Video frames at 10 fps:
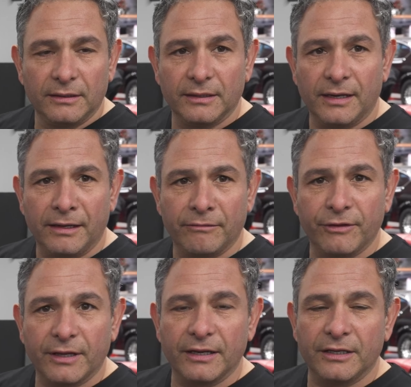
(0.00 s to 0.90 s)
You know, if
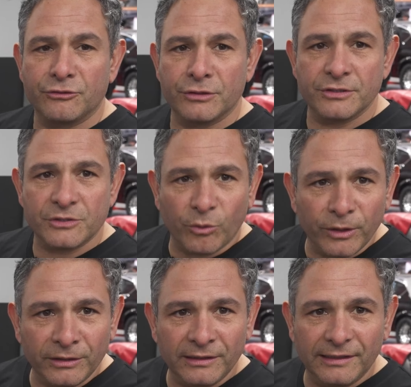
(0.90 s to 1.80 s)
you're going to introduce
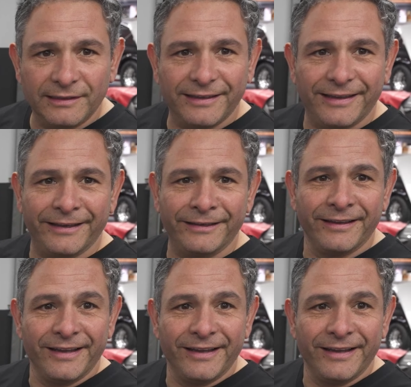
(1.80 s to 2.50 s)
oil and